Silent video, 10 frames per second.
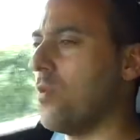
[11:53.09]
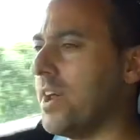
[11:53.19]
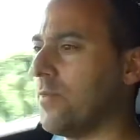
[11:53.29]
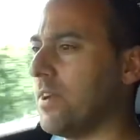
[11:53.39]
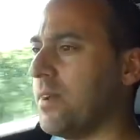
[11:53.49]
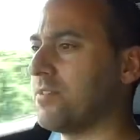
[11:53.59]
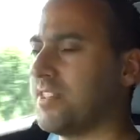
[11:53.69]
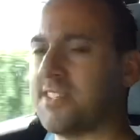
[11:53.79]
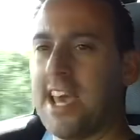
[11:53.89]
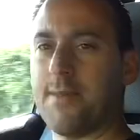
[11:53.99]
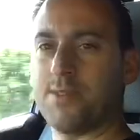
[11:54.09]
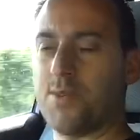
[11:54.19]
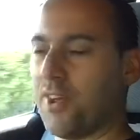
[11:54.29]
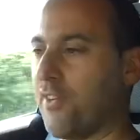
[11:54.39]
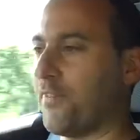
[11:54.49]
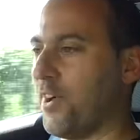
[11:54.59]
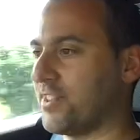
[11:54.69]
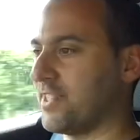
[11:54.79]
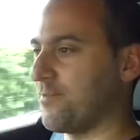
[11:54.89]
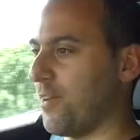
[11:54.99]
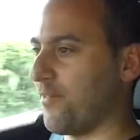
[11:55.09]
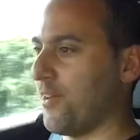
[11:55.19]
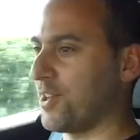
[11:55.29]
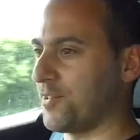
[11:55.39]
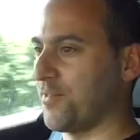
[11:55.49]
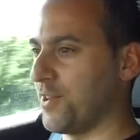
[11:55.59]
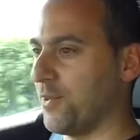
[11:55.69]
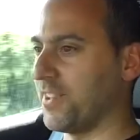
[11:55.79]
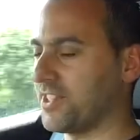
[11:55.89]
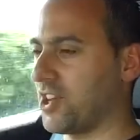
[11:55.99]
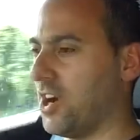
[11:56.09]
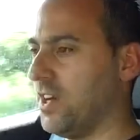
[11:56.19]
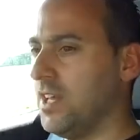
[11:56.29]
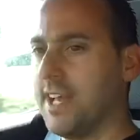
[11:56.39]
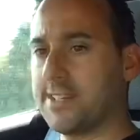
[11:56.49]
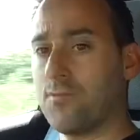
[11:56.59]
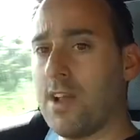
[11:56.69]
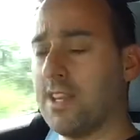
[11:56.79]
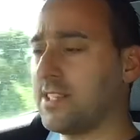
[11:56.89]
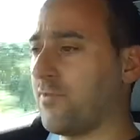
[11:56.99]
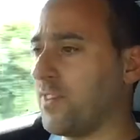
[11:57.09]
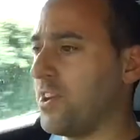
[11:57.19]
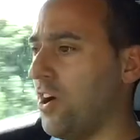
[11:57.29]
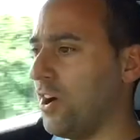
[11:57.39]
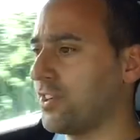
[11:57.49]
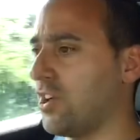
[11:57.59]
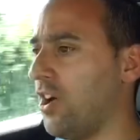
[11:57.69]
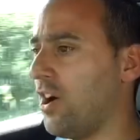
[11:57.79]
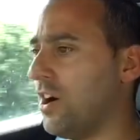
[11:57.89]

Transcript: it was the same as when I first did my first review on this car. It's a relatively hard car,